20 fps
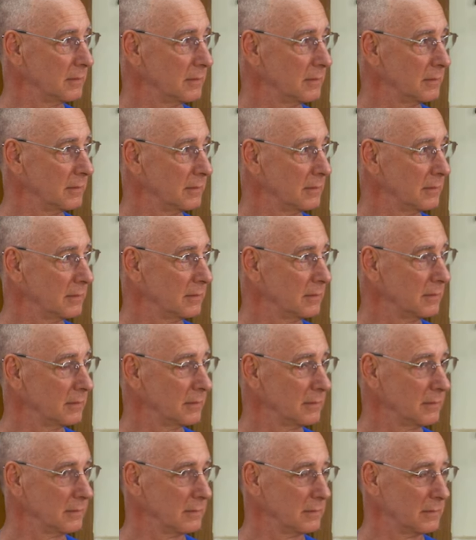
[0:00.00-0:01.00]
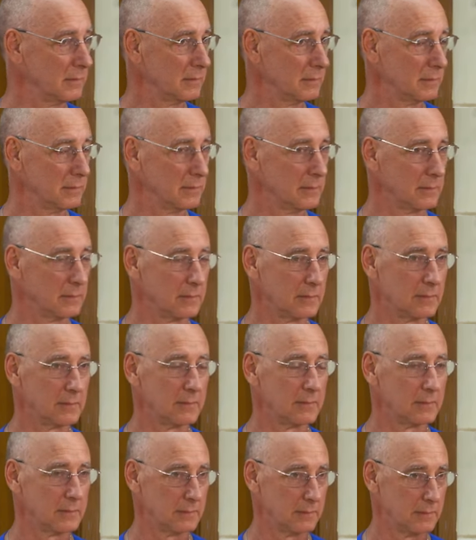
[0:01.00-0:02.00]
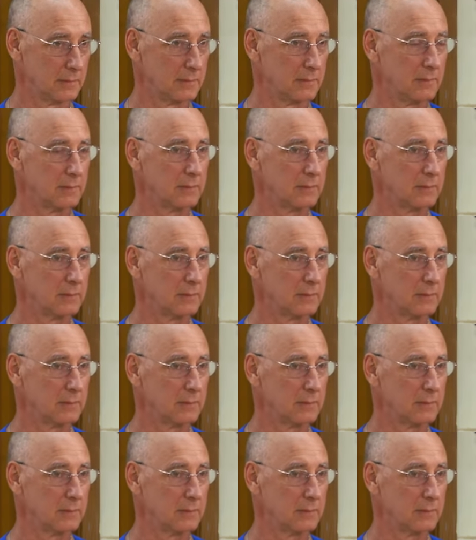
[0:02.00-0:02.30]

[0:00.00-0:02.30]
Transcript: (not speaking)